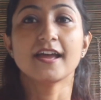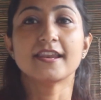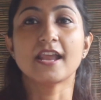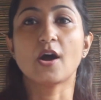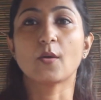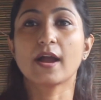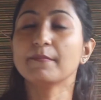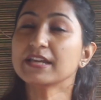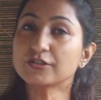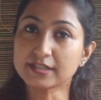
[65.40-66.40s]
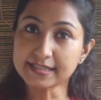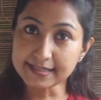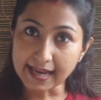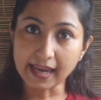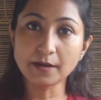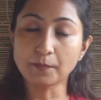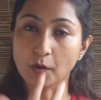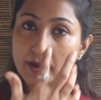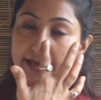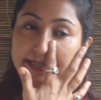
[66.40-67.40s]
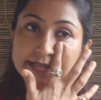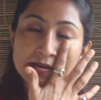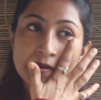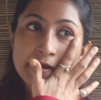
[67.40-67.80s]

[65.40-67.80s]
Now coming to the second point,